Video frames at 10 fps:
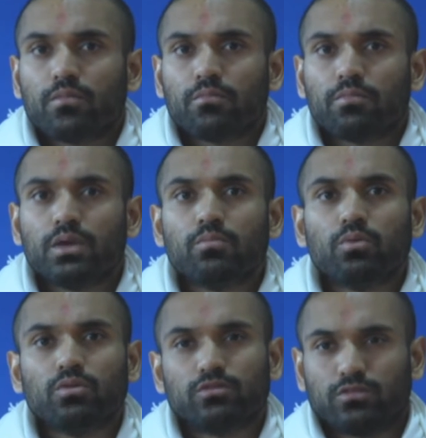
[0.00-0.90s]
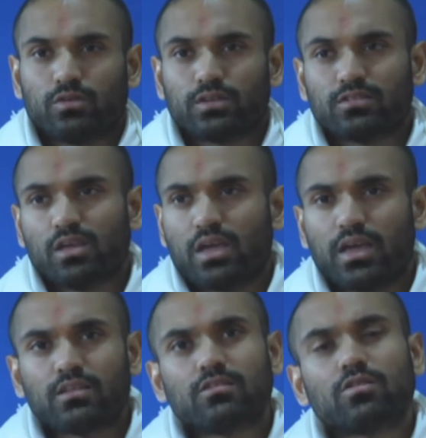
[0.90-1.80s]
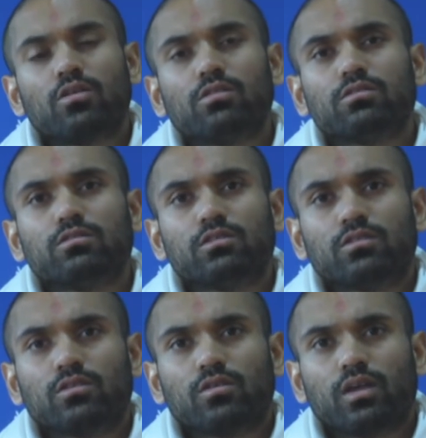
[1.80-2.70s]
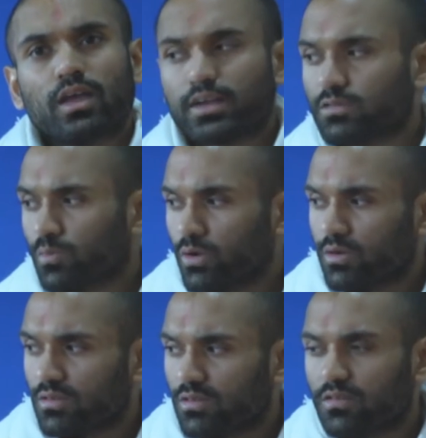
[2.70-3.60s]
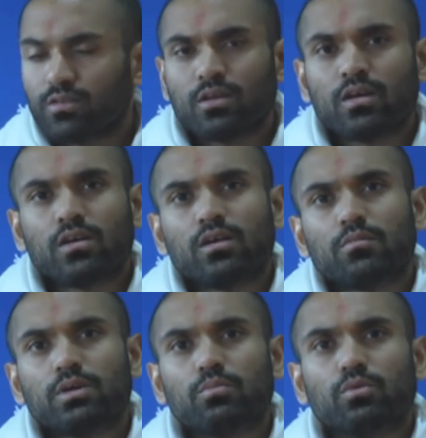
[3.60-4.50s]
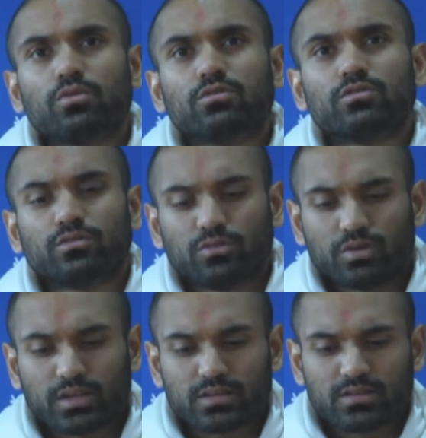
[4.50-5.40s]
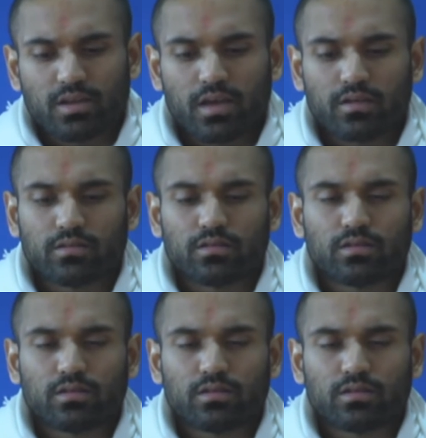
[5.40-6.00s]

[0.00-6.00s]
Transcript: people's, you can say, insults, experiences, people's, you can say,